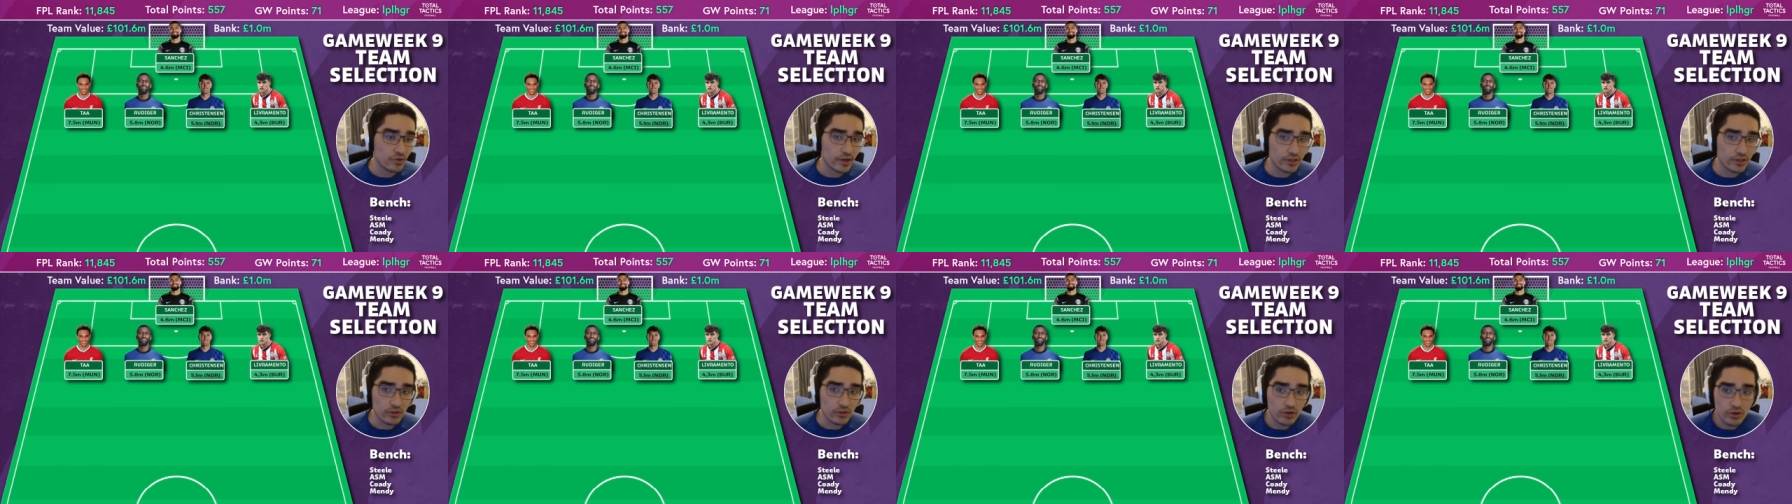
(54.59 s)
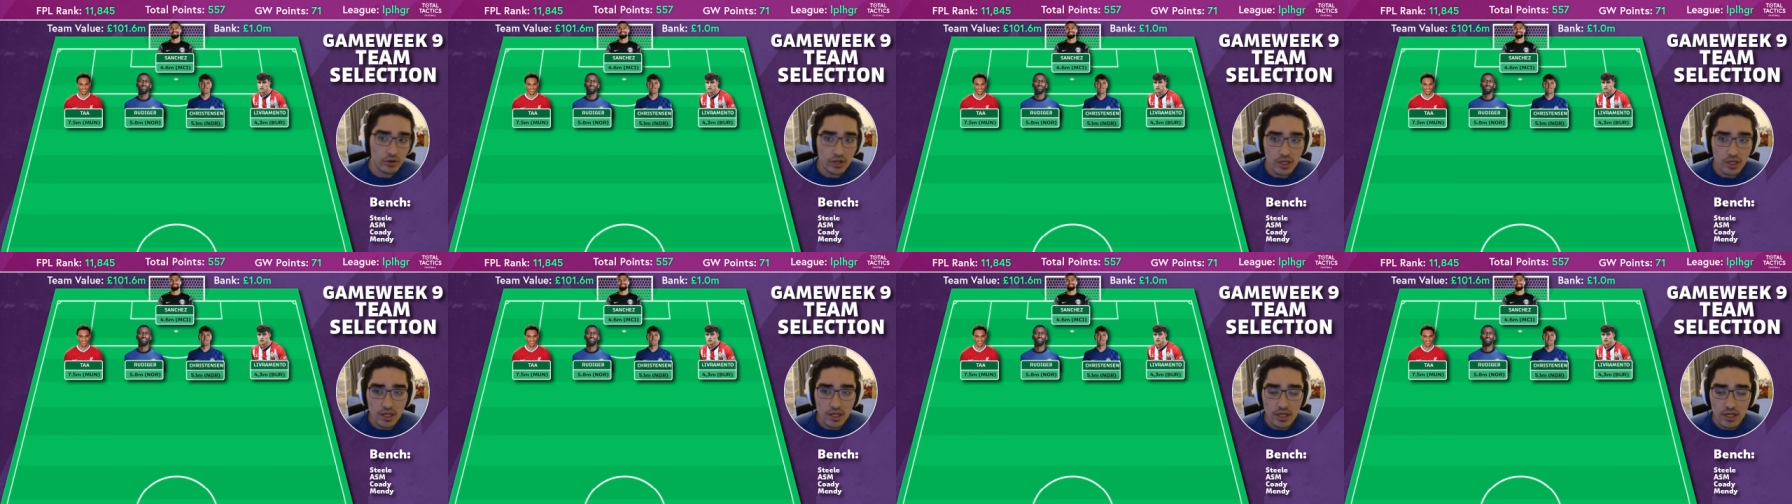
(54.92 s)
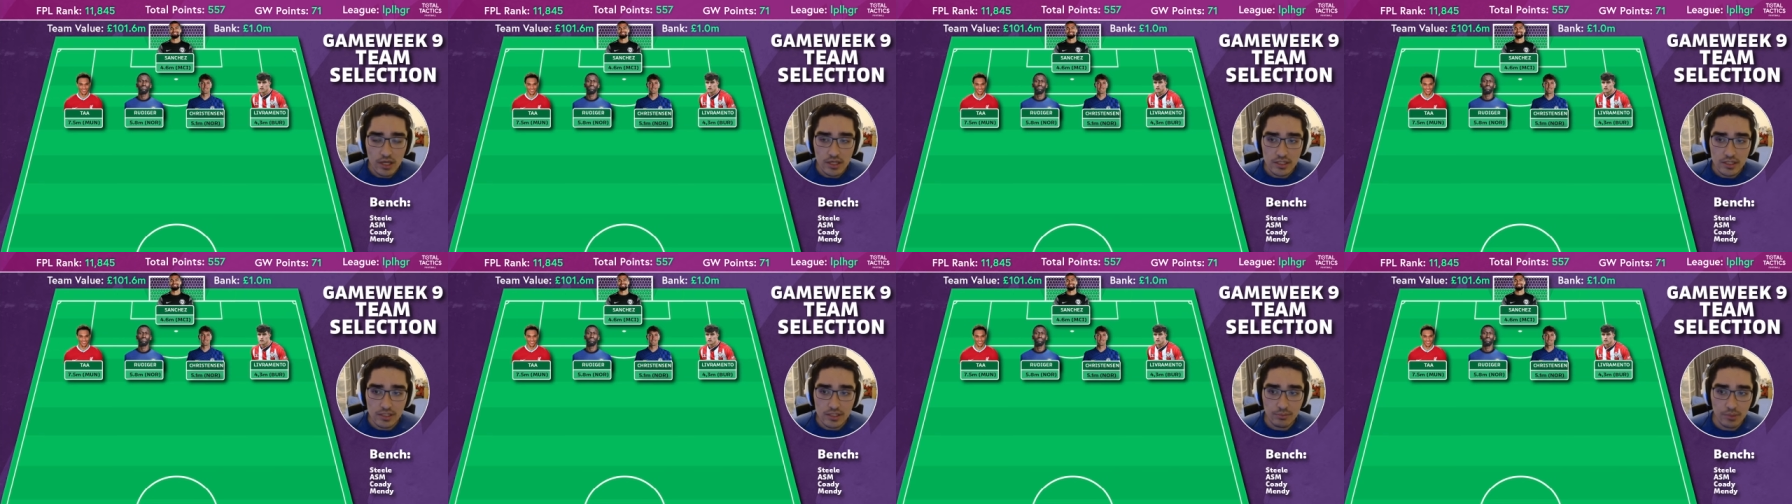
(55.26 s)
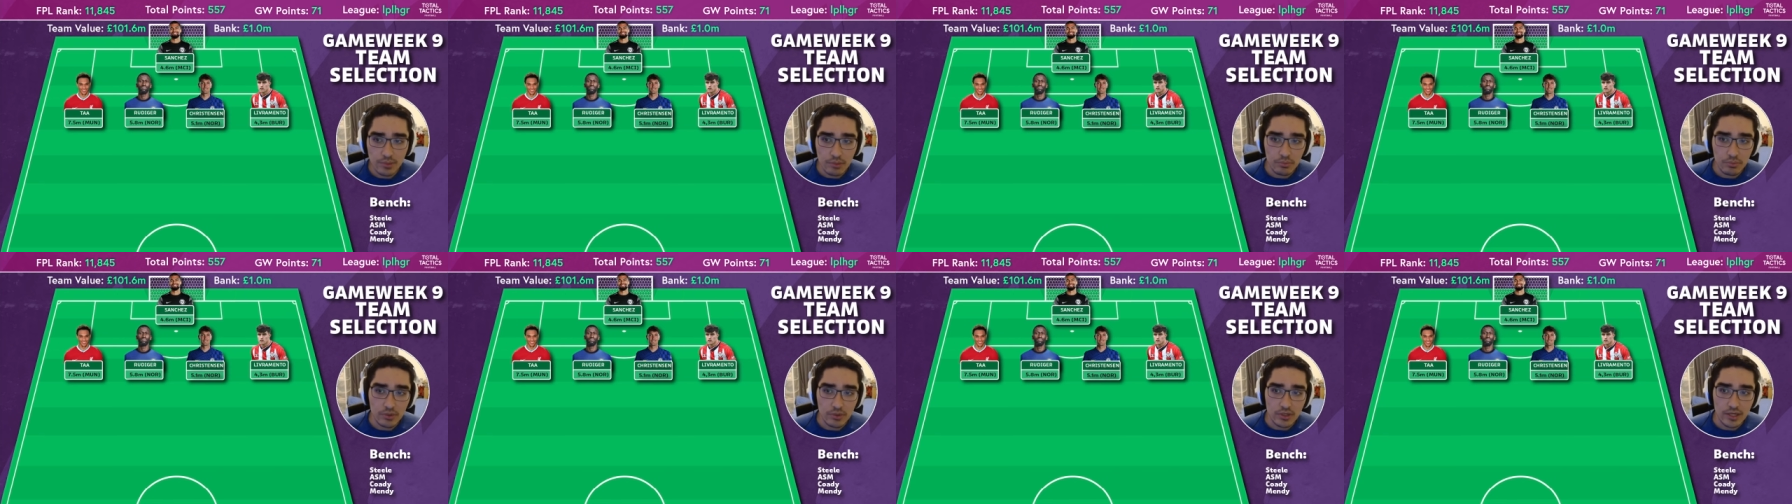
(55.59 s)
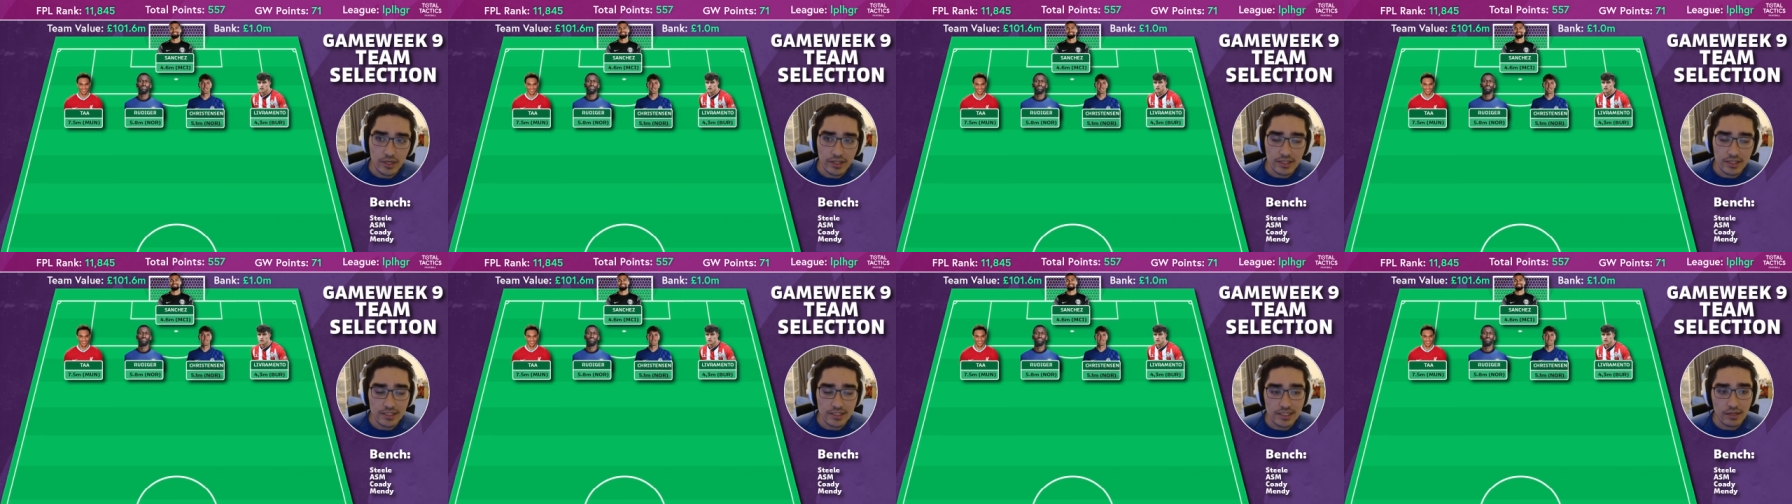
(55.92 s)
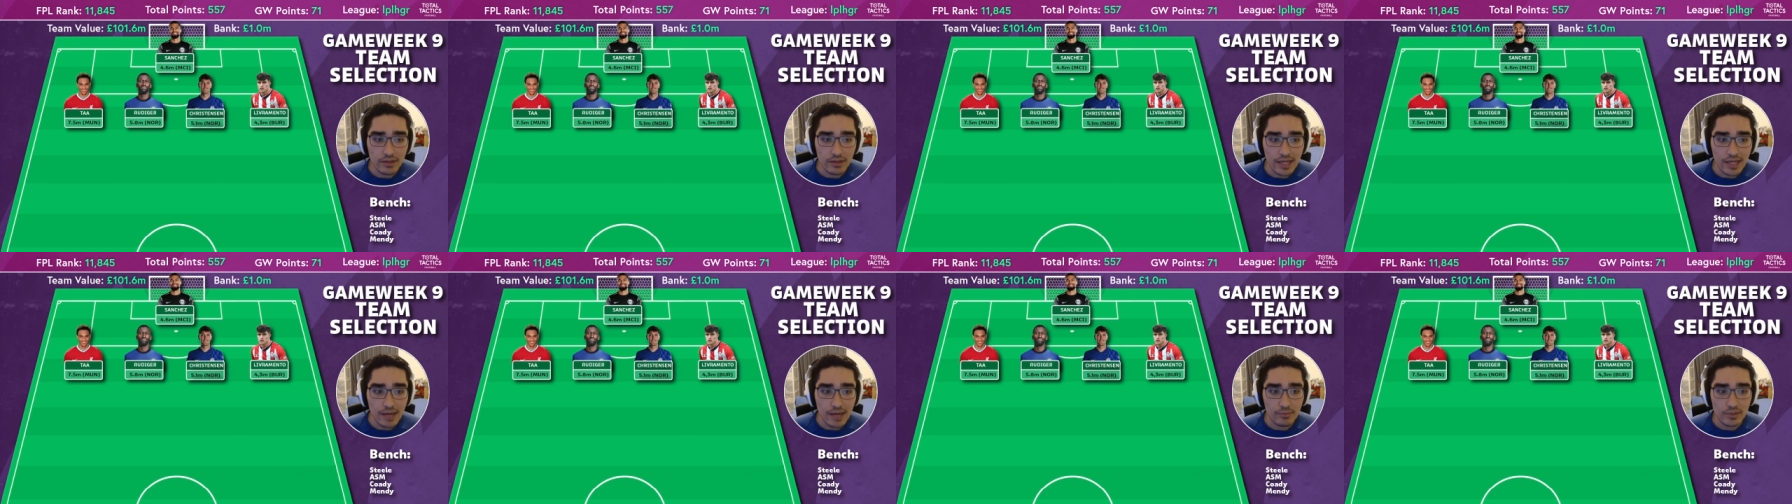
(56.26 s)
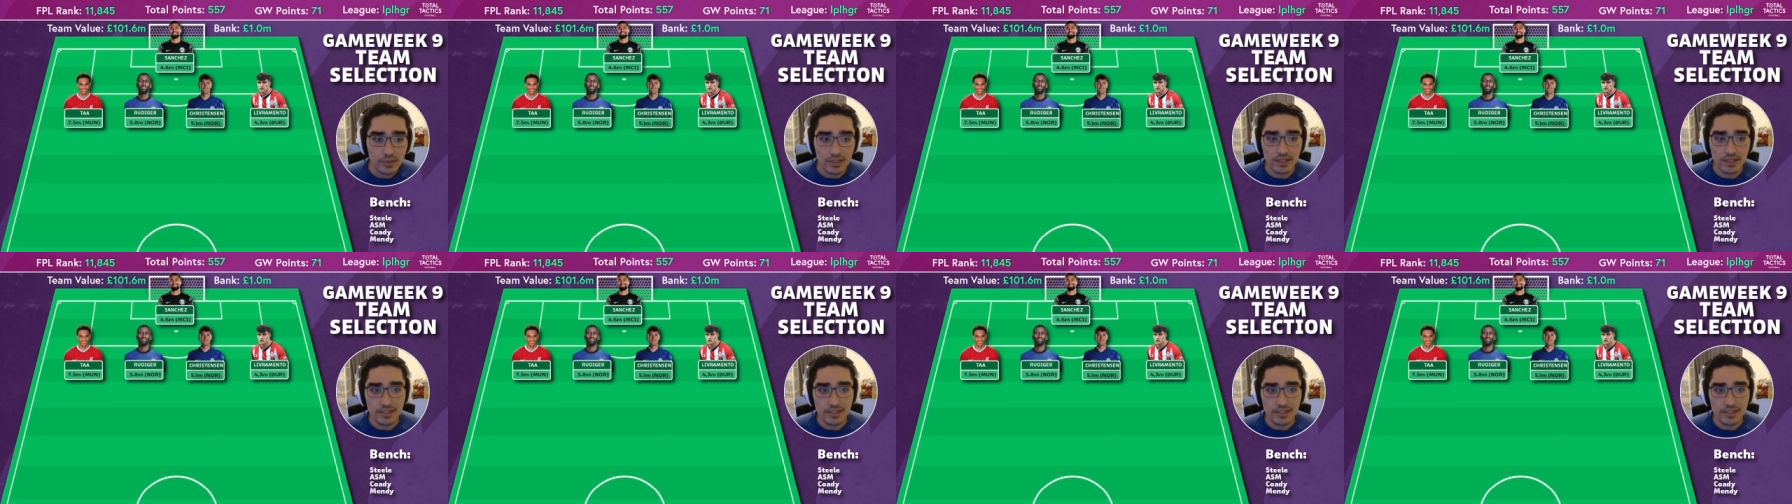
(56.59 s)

I thought simply put, I think Southampton